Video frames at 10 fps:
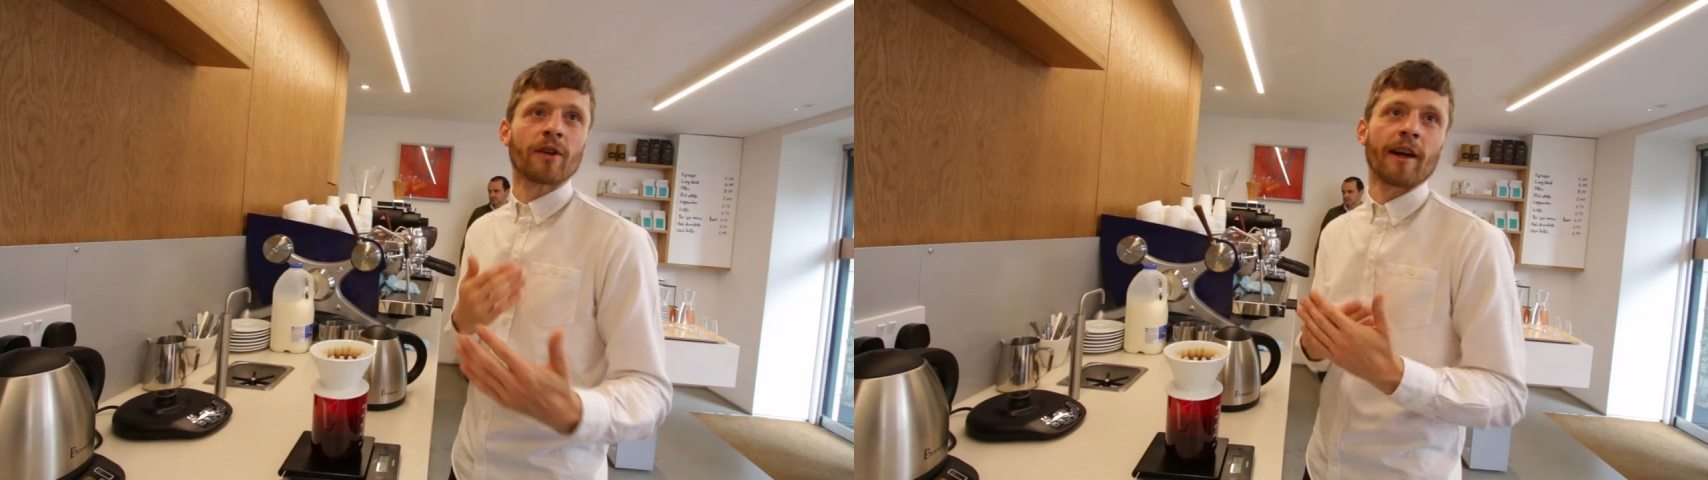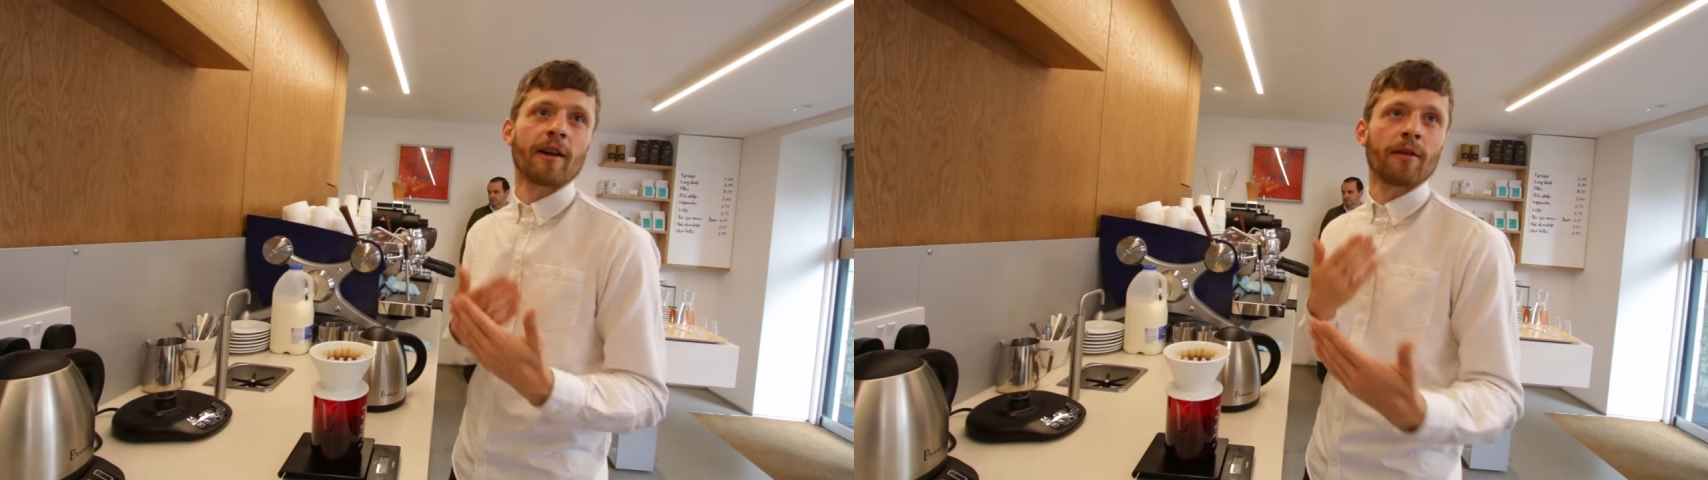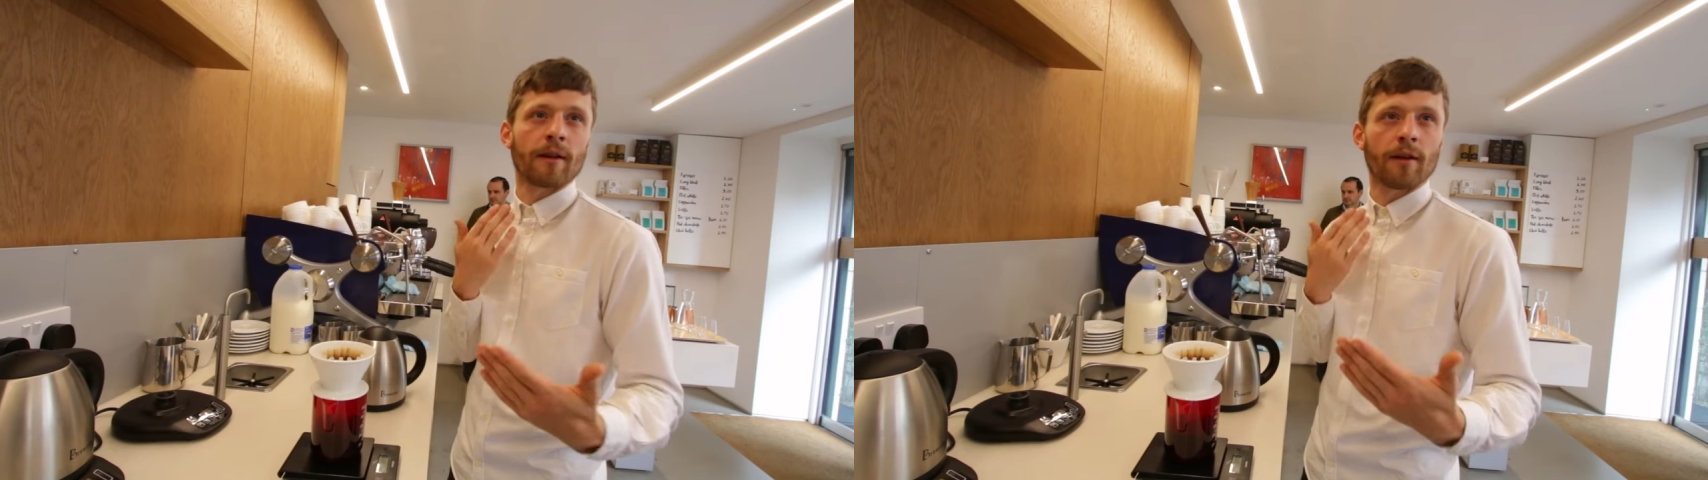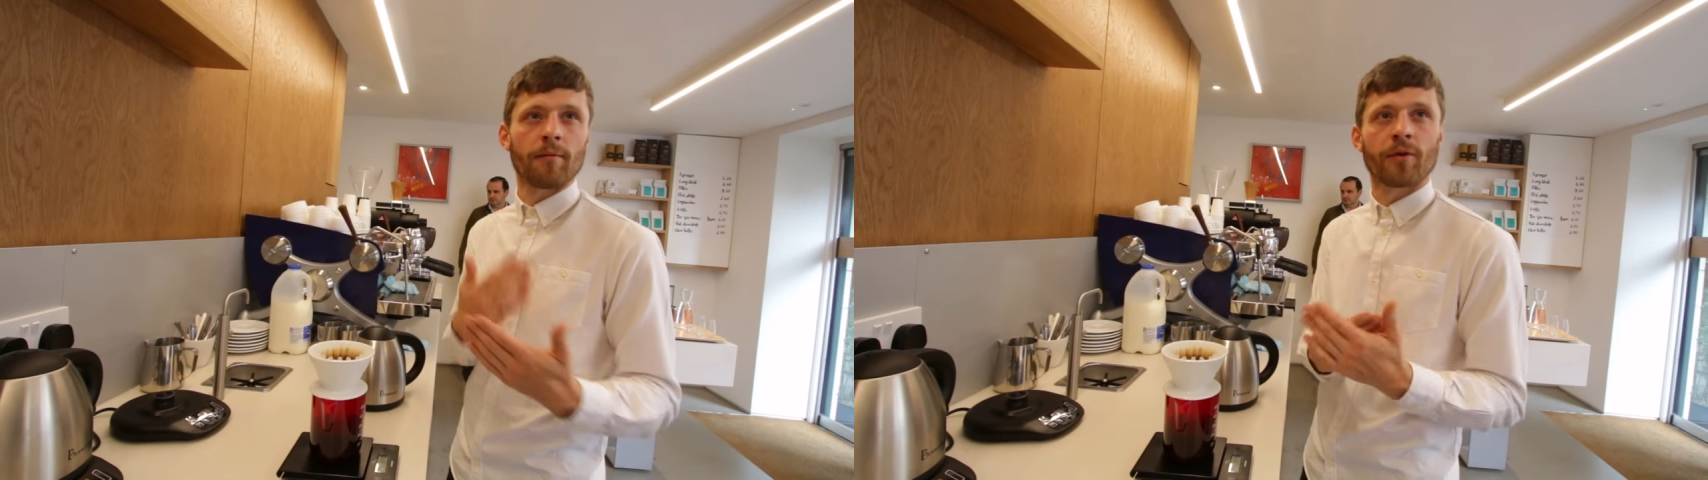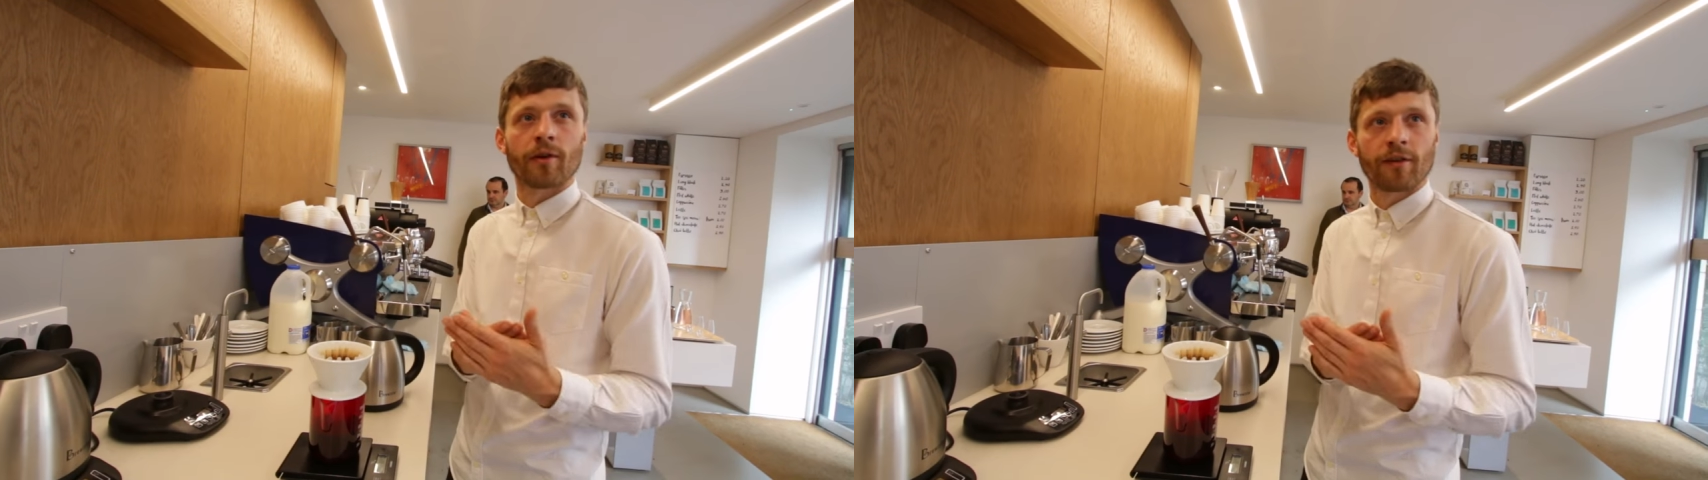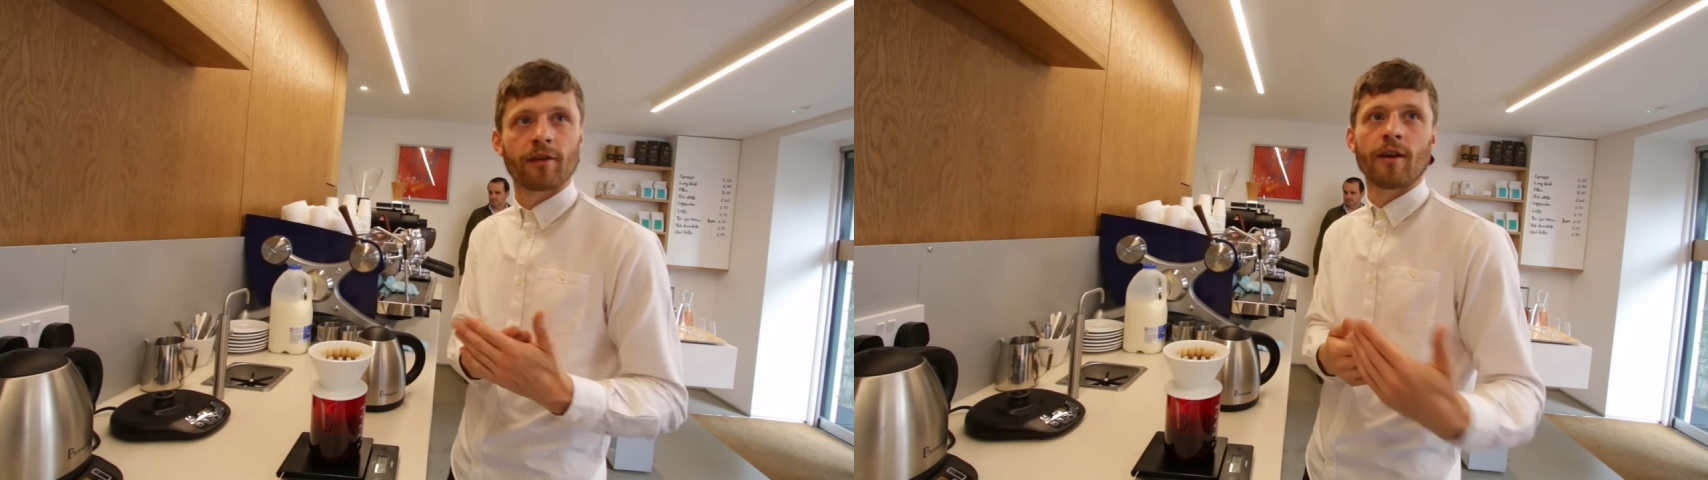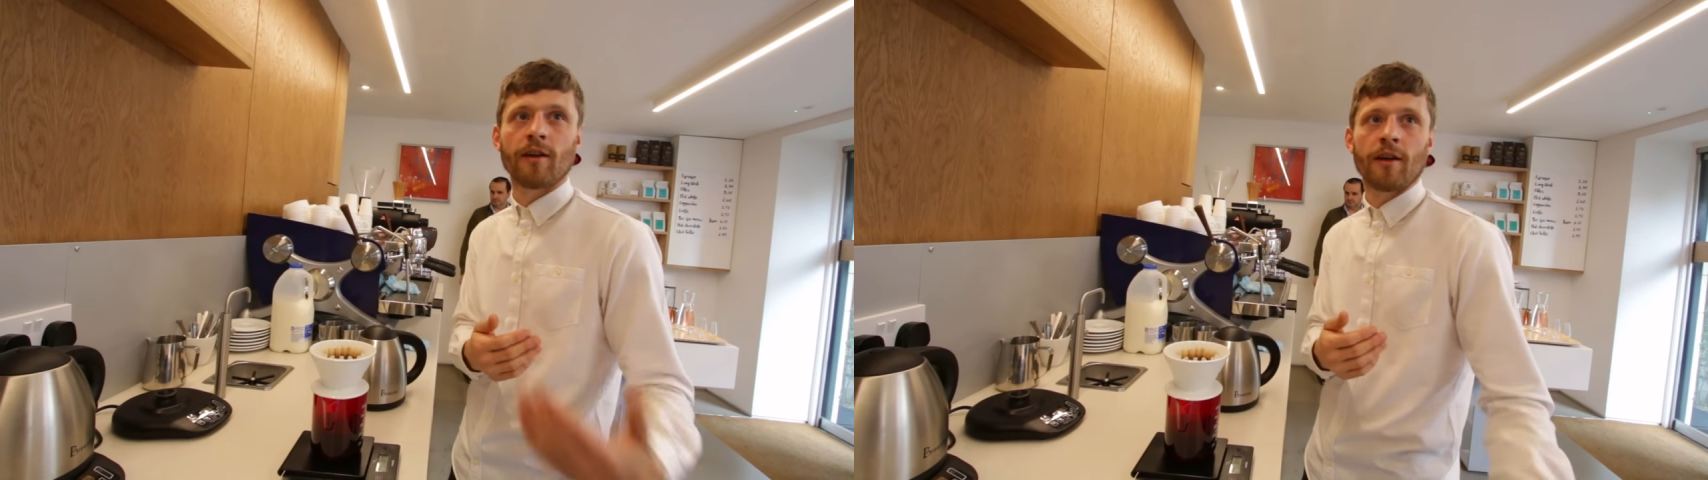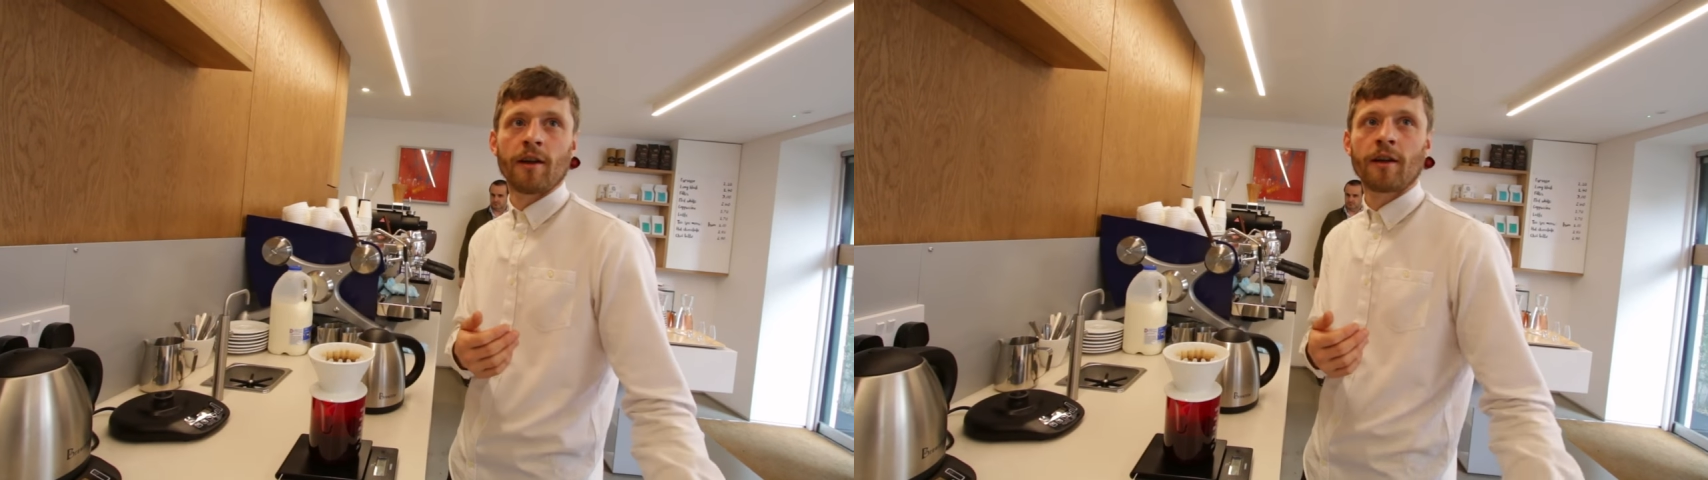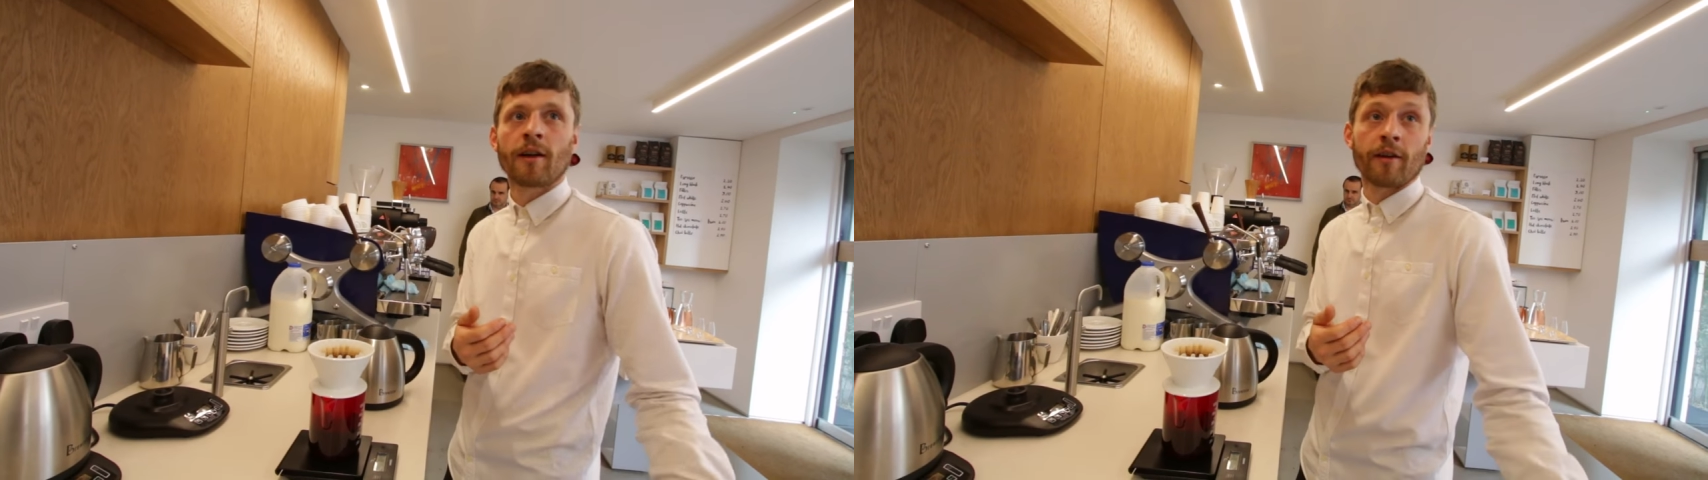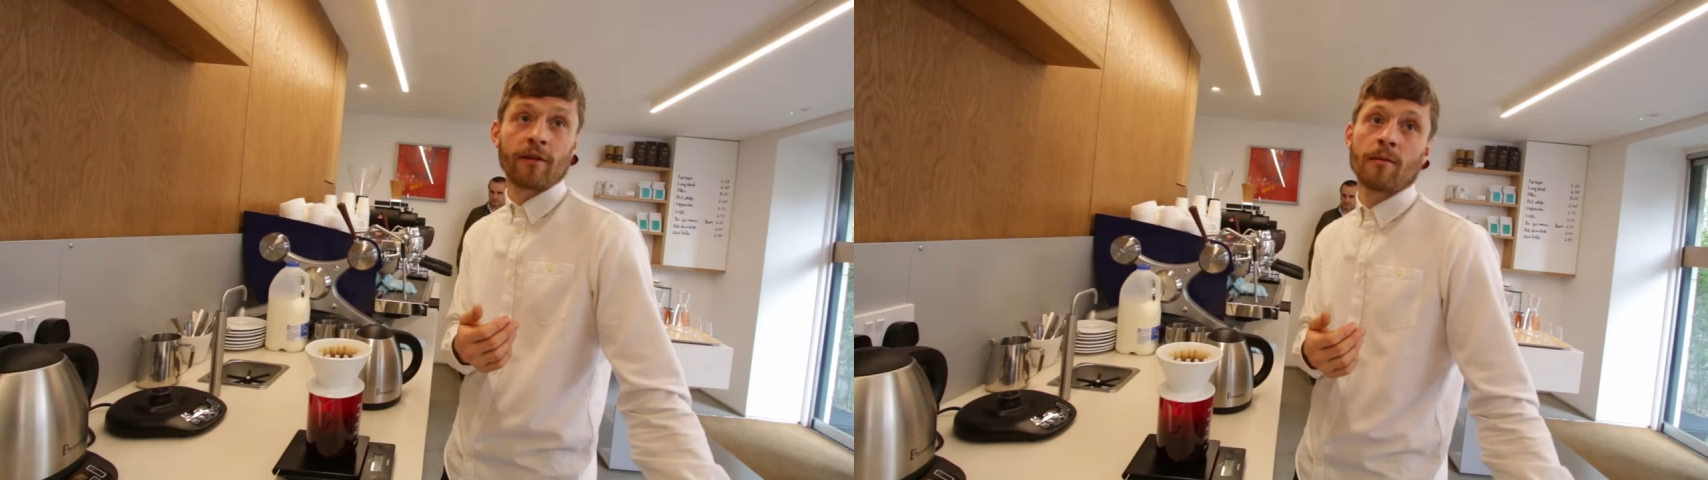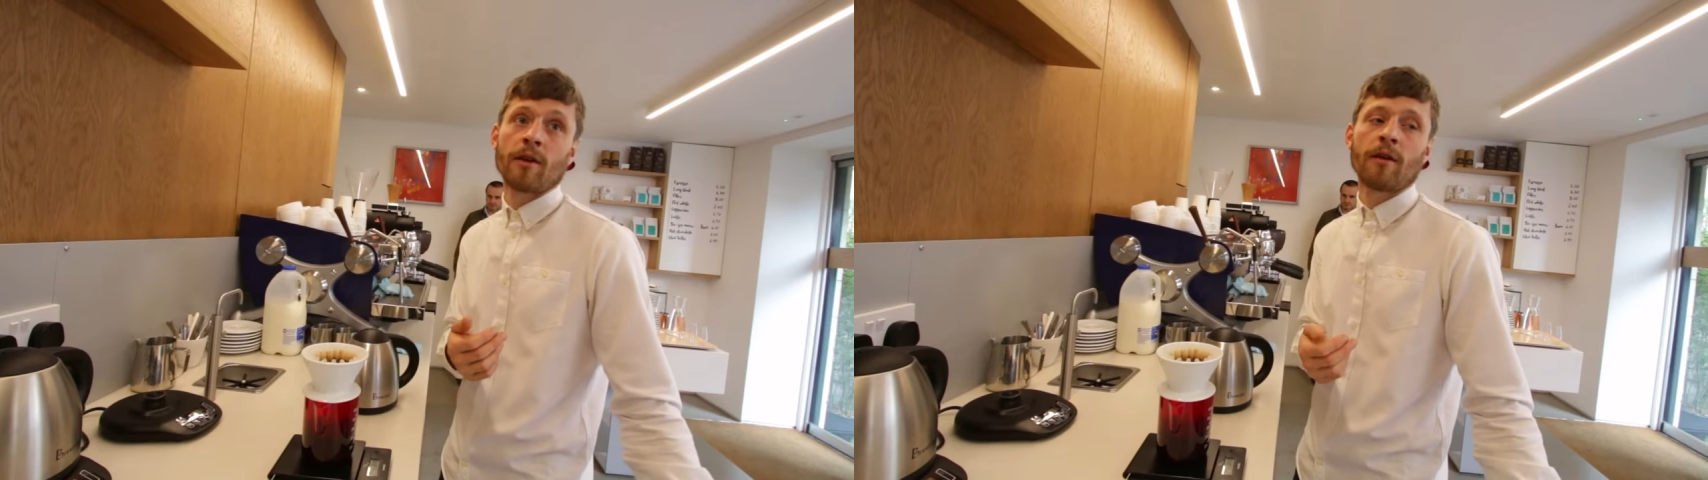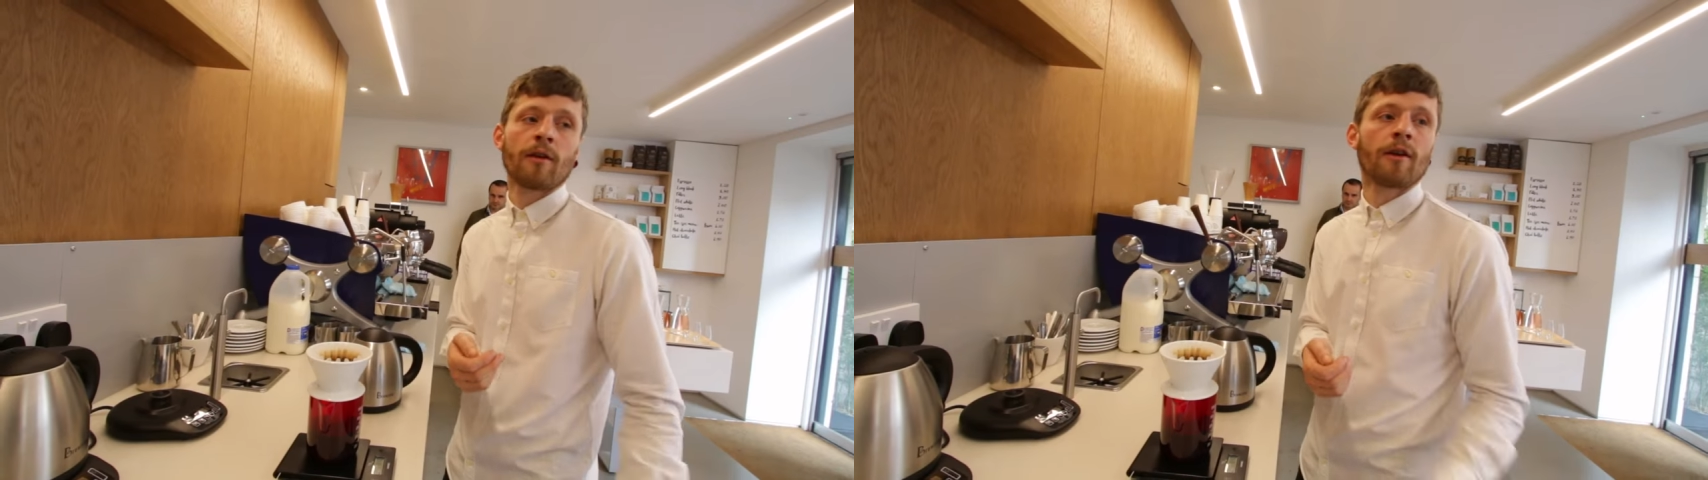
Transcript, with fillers: like the barista and the customer.